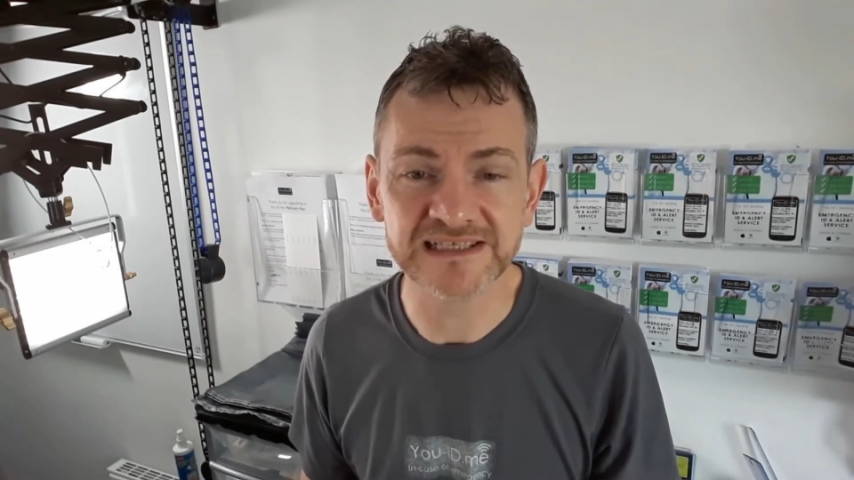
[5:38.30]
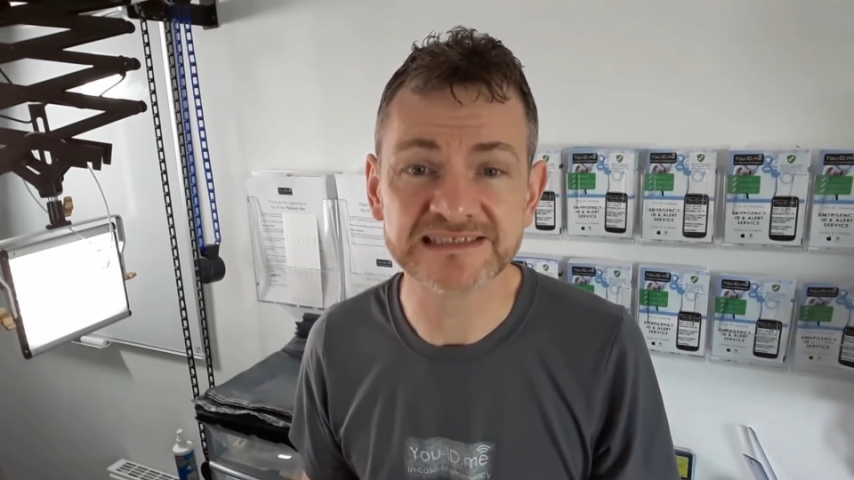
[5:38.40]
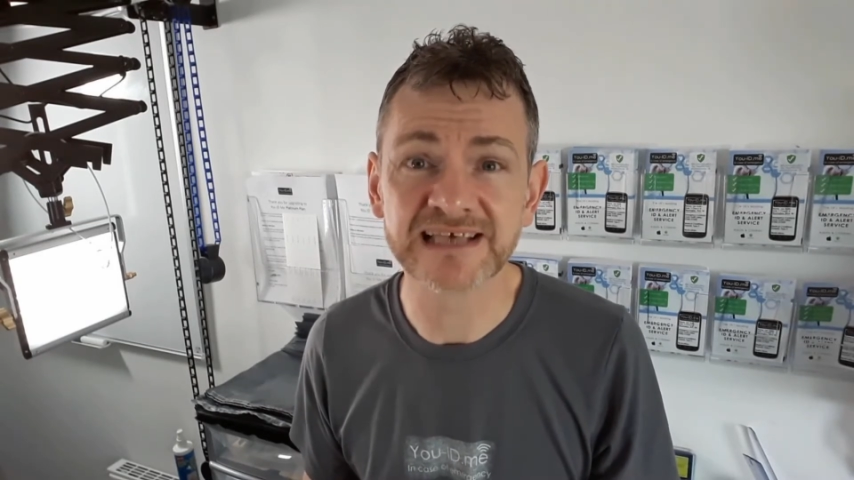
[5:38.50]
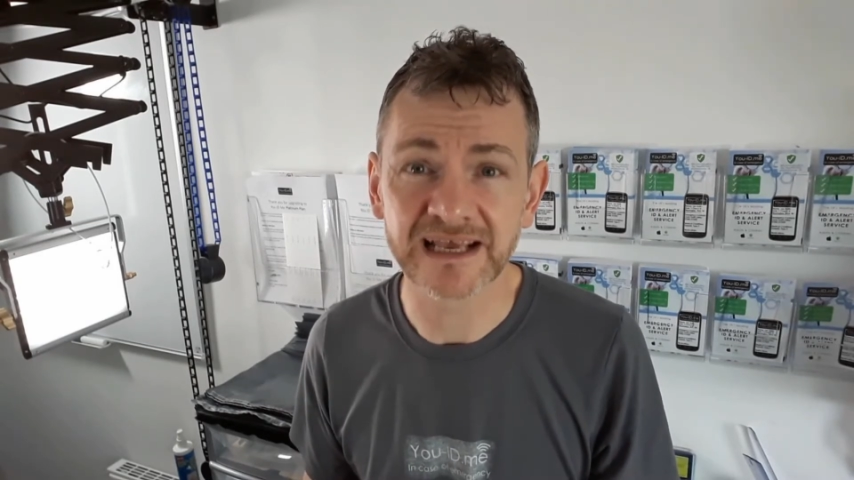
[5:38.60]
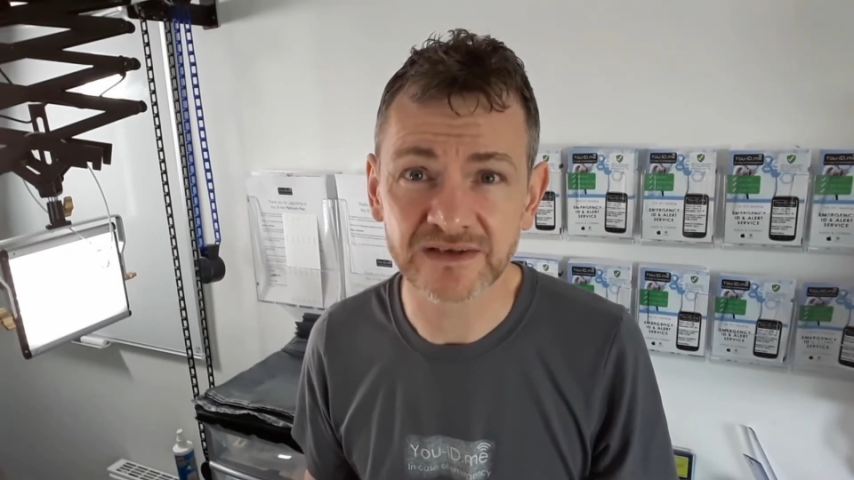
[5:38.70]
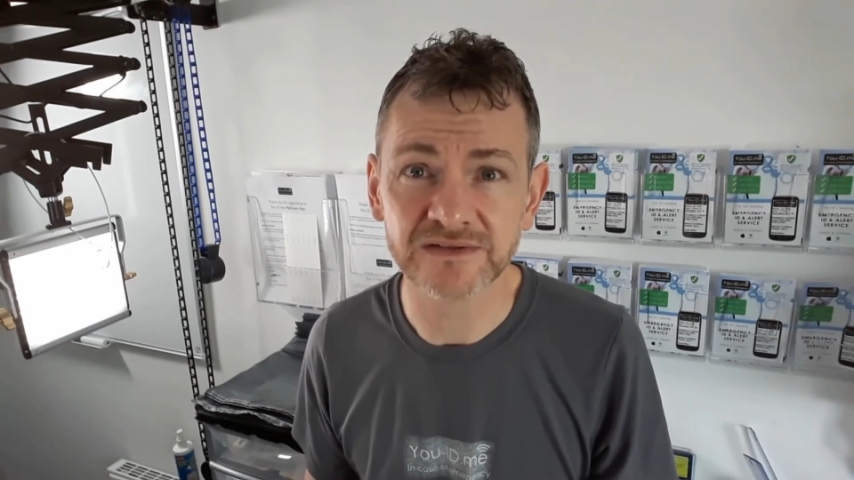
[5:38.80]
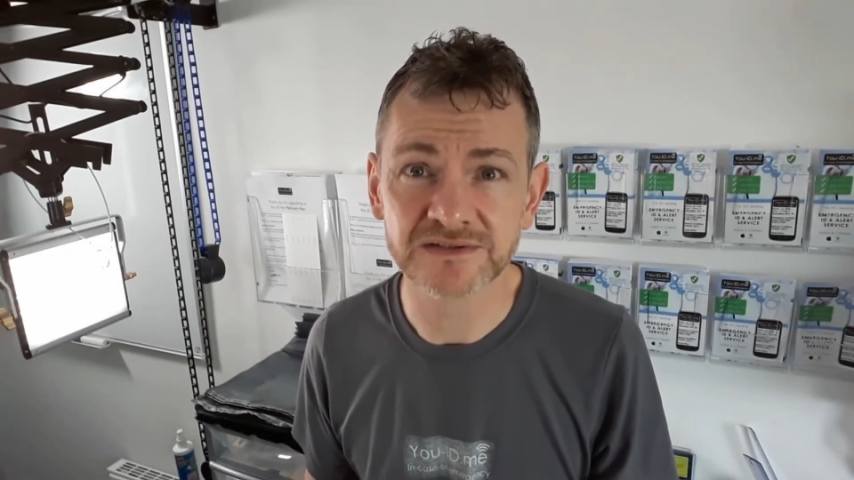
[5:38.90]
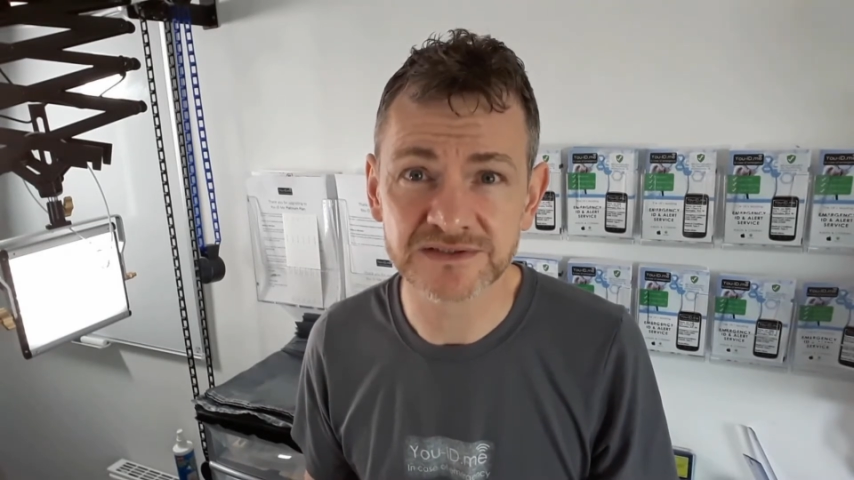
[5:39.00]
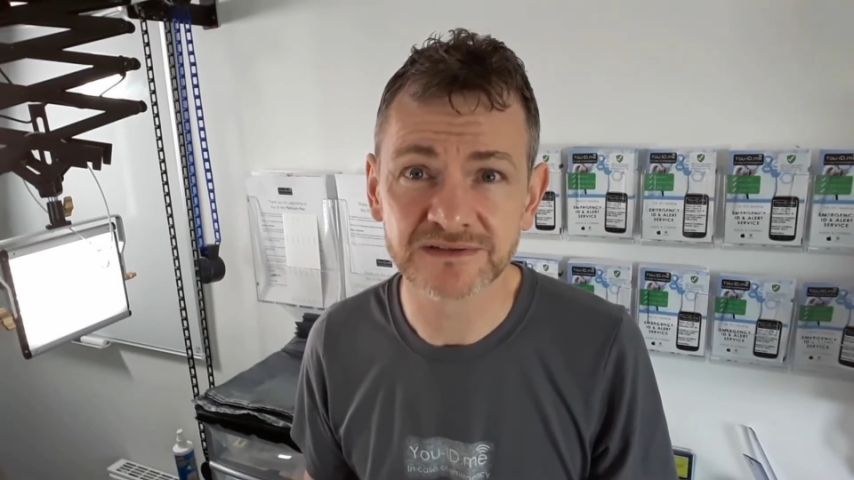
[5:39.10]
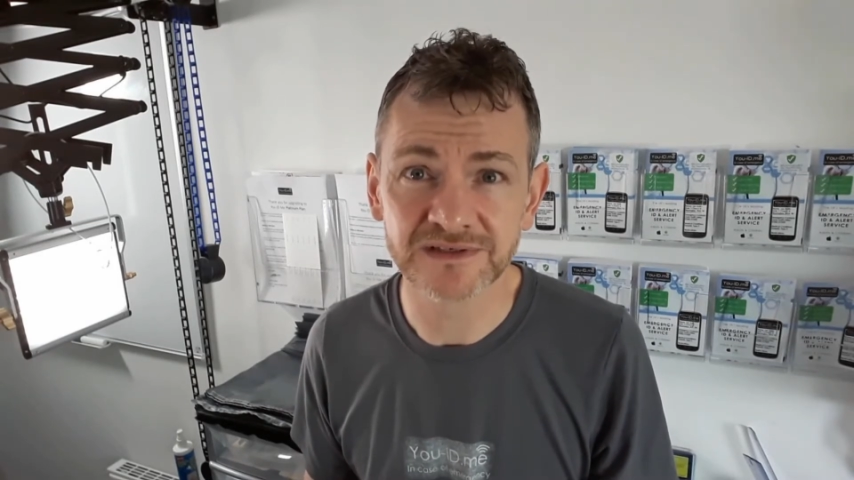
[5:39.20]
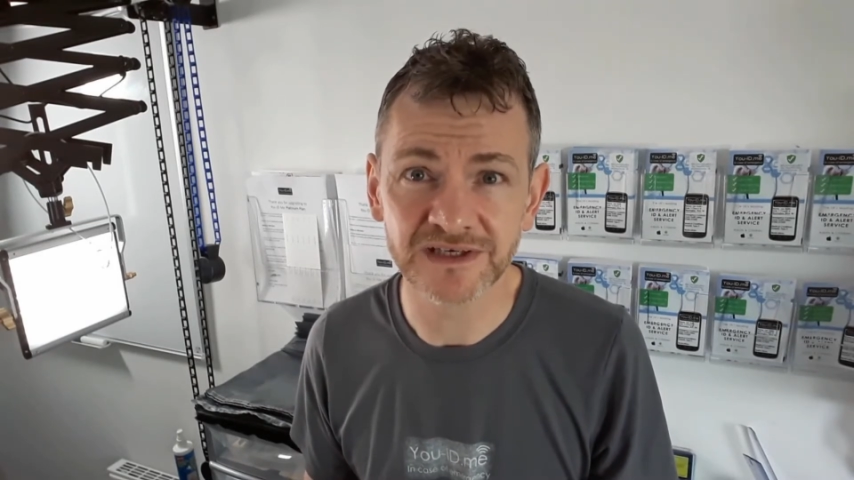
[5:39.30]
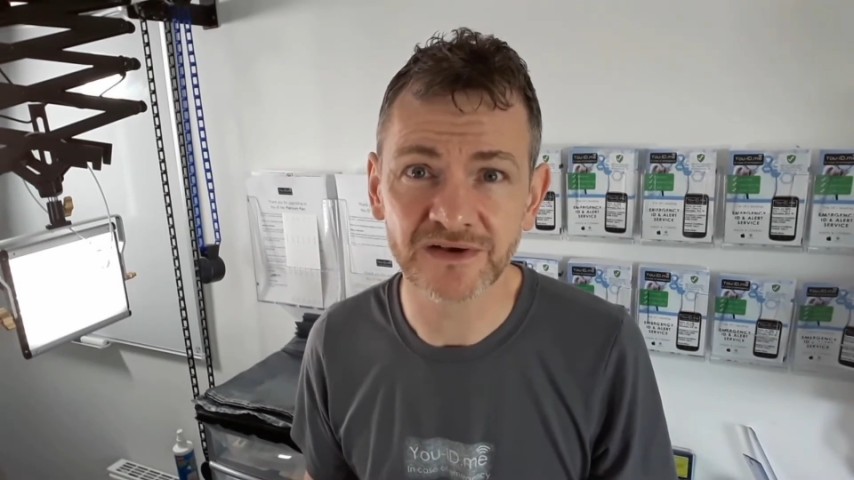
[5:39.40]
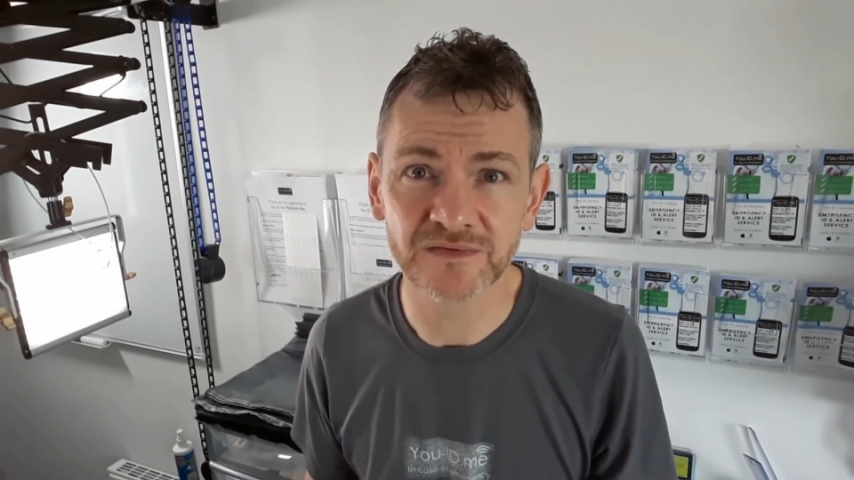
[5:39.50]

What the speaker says: within seconds.